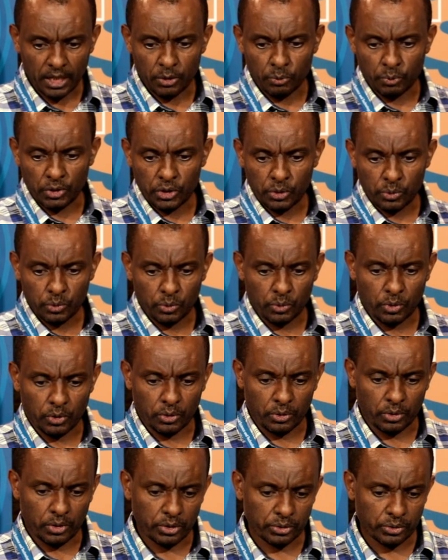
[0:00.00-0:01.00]
We do
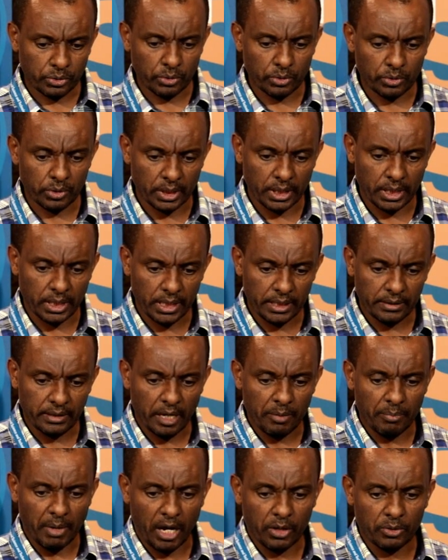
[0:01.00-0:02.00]
also
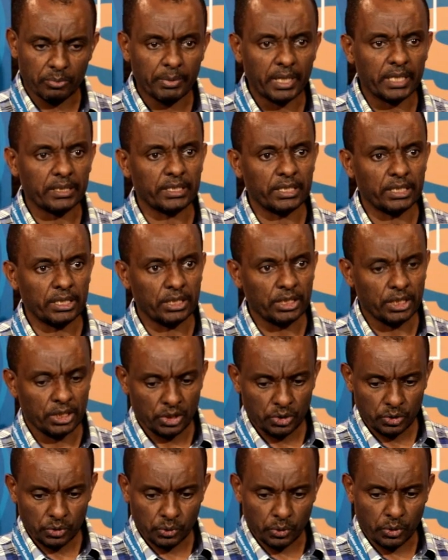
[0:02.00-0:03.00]
lithium ion battery,
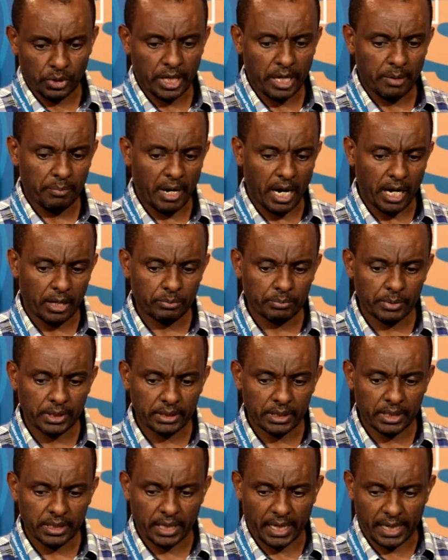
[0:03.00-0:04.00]
sodium ion
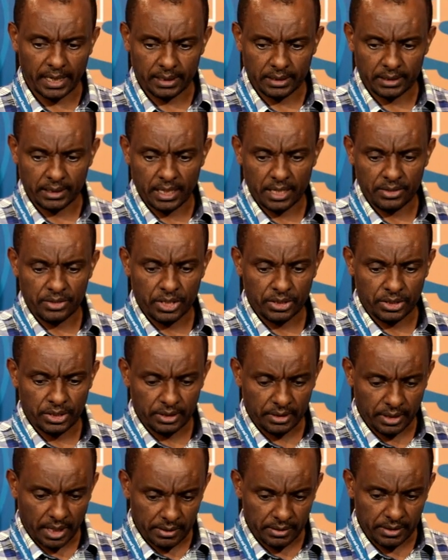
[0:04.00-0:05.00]
battery
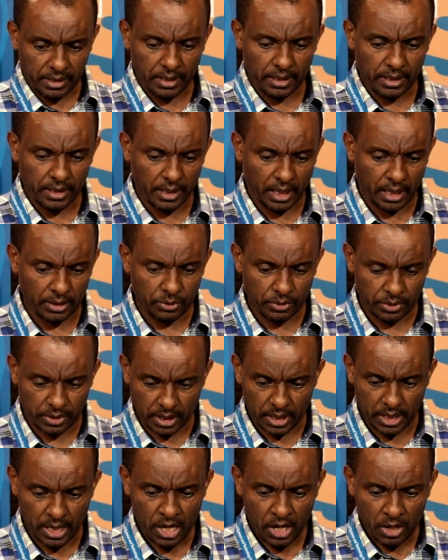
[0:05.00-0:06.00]
characterization testing here, as you
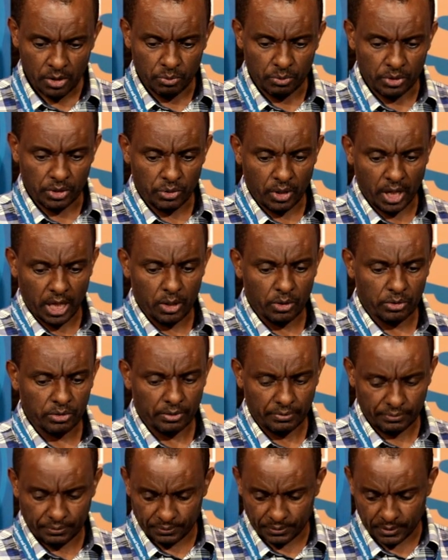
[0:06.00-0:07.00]
see. We do a
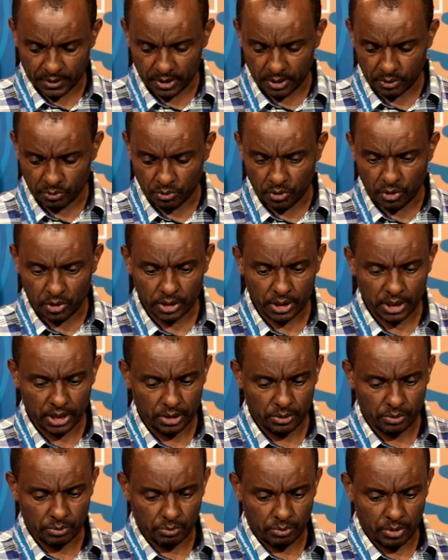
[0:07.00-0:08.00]
lot of work.